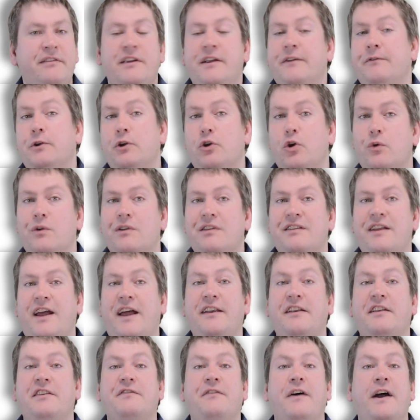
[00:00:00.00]
If you don't
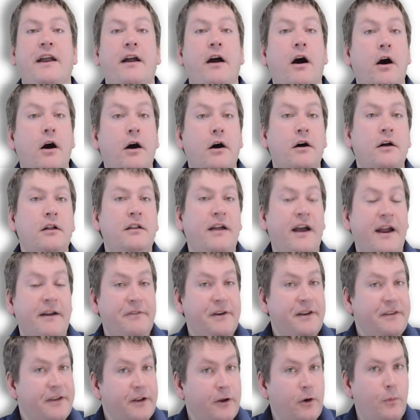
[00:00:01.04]
satisfy every
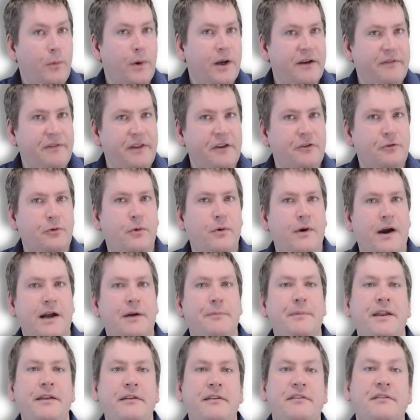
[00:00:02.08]
single one of these
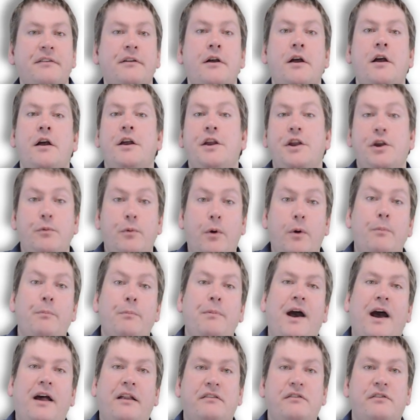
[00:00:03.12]
requirements, you won't
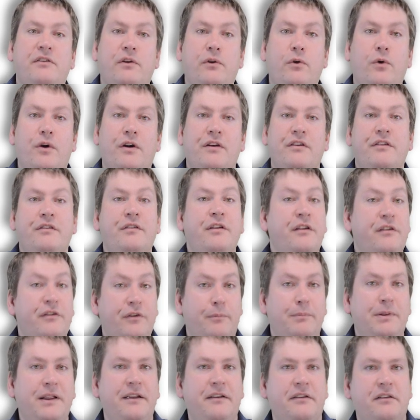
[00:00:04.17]
pass the course. So
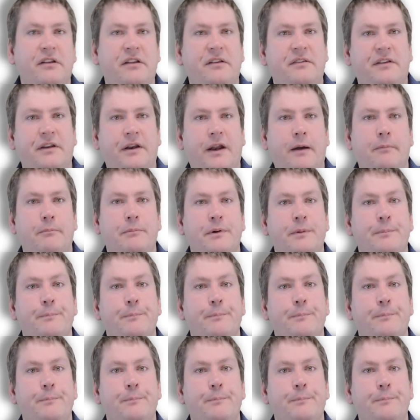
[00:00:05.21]
please listen up.